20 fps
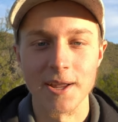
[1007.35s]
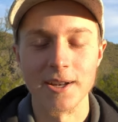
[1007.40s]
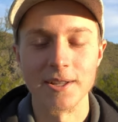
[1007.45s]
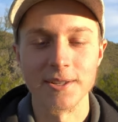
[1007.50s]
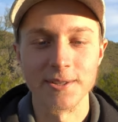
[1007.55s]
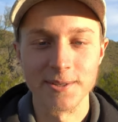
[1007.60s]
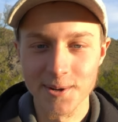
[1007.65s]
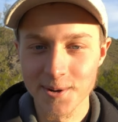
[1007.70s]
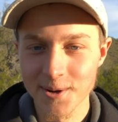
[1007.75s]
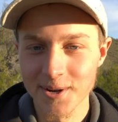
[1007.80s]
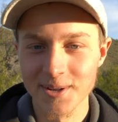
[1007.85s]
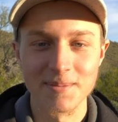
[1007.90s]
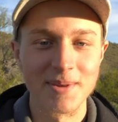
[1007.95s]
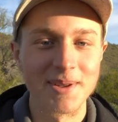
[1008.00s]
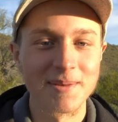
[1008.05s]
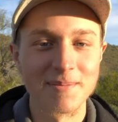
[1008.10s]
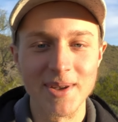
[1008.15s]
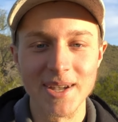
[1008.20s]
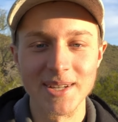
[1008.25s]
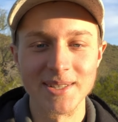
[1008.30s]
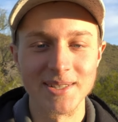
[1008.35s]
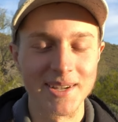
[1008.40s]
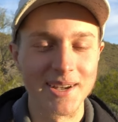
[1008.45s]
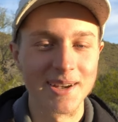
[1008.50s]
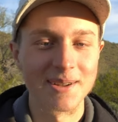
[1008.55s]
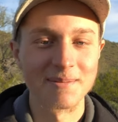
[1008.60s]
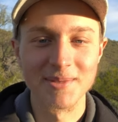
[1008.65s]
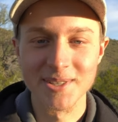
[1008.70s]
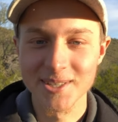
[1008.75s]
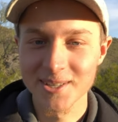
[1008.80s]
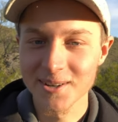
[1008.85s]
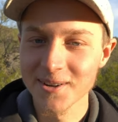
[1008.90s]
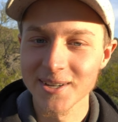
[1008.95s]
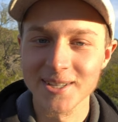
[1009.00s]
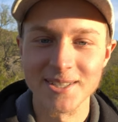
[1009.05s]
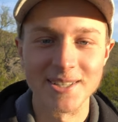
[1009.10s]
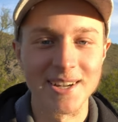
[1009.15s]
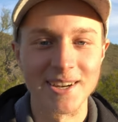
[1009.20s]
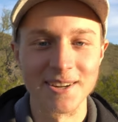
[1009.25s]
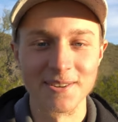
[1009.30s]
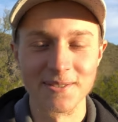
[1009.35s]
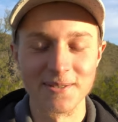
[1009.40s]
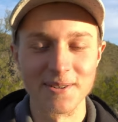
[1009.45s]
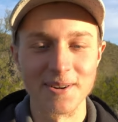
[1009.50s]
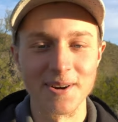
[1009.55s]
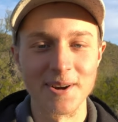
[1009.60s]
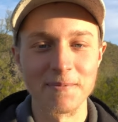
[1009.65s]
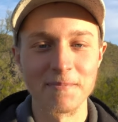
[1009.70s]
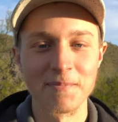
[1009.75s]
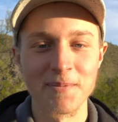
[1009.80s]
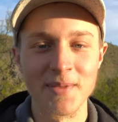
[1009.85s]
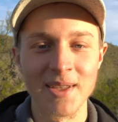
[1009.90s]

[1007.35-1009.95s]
And it's going to be amazing. I'm so excited for it.